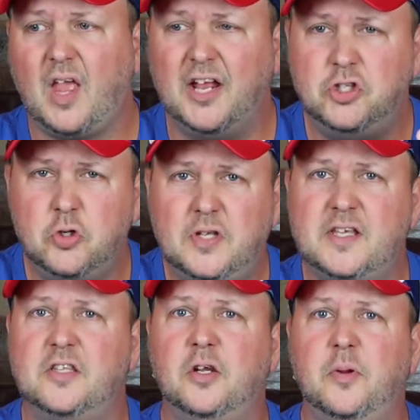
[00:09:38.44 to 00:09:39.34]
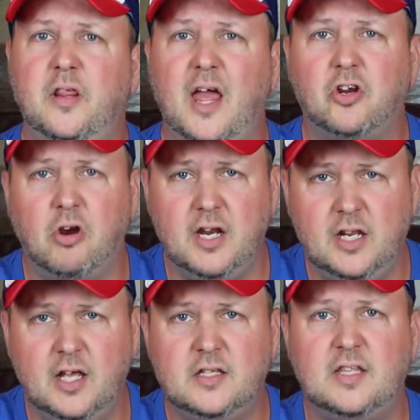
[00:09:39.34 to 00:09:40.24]
I do taste a little bit of that
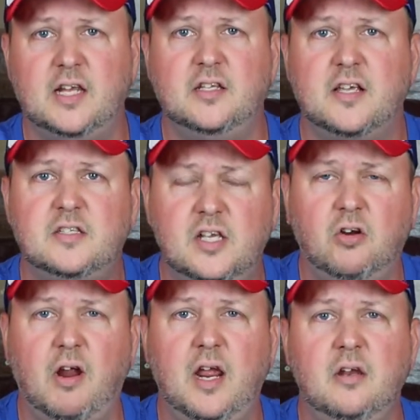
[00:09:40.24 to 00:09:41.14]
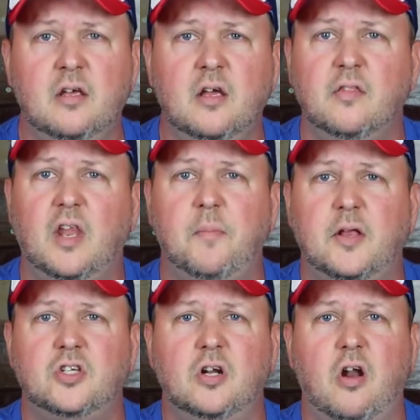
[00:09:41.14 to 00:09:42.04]
graininess, that dusty grain that I
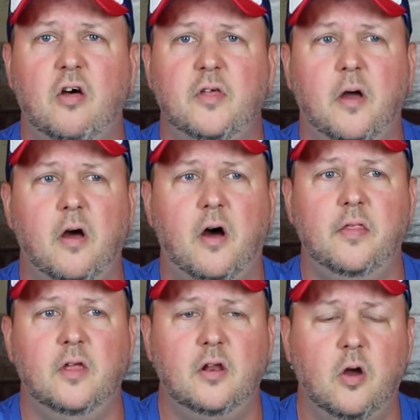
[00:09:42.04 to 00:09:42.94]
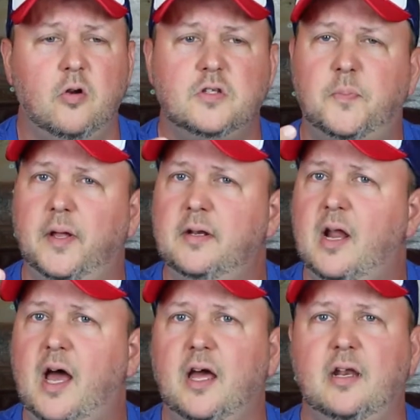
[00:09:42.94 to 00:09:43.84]
mentioned on the nose, but
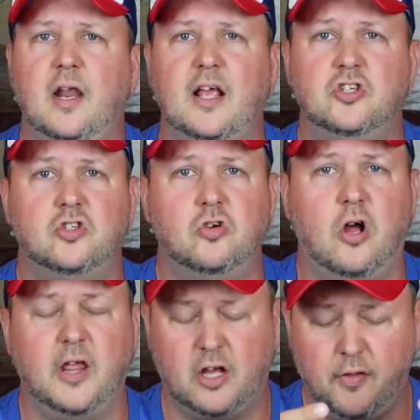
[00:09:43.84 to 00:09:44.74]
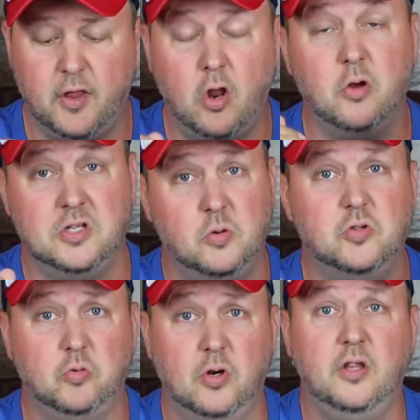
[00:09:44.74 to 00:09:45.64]
not as strong. Like on the nose, it
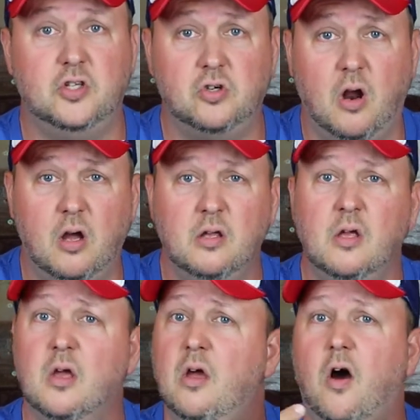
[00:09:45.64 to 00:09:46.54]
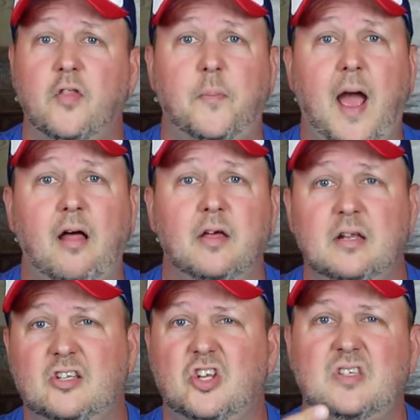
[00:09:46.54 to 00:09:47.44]
was really strong. On the
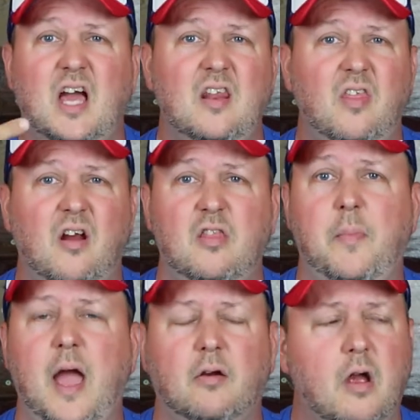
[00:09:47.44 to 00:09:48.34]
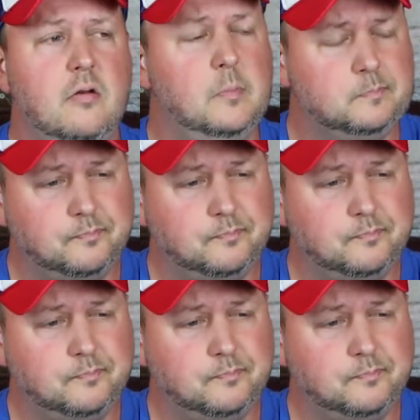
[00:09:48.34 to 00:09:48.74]
palate, it's just kind of there in the background.